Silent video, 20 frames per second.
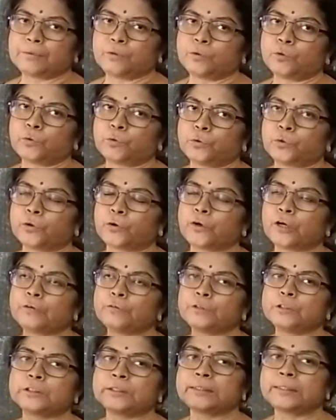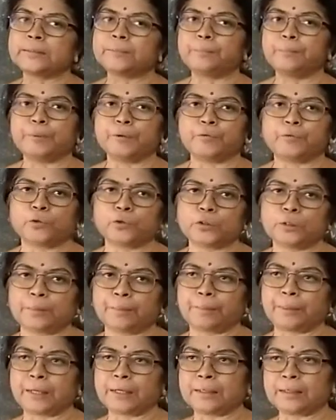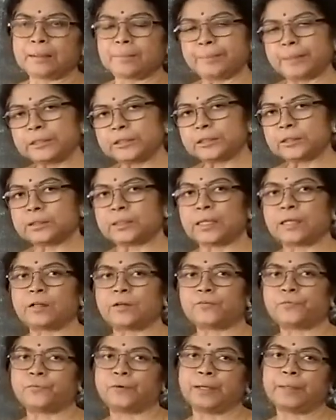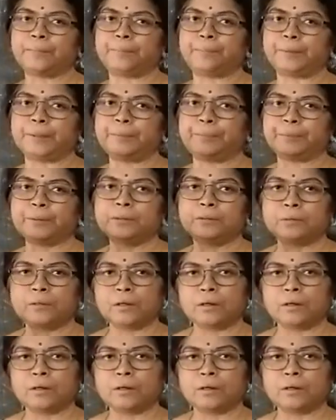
You have to sit before the panel, means there are 5 people